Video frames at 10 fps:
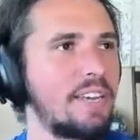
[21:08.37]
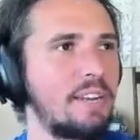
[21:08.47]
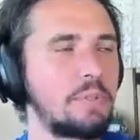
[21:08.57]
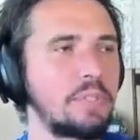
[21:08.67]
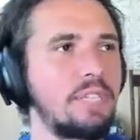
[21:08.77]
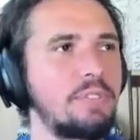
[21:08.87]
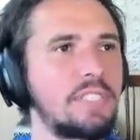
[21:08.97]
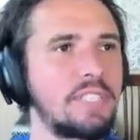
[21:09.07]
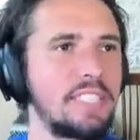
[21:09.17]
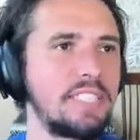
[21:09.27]
And it was
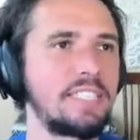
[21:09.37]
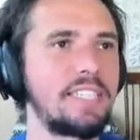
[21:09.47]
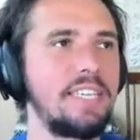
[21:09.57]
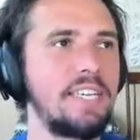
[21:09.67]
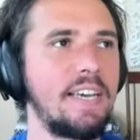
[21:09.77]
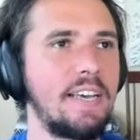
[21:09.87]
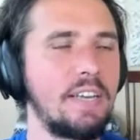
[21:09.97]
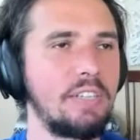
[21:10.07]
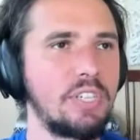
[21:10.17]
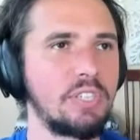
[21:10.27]
interesting to see
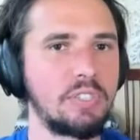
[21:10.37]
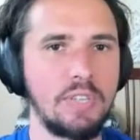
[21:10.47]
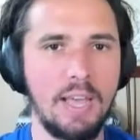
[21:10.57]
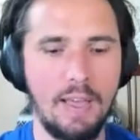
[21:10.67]
just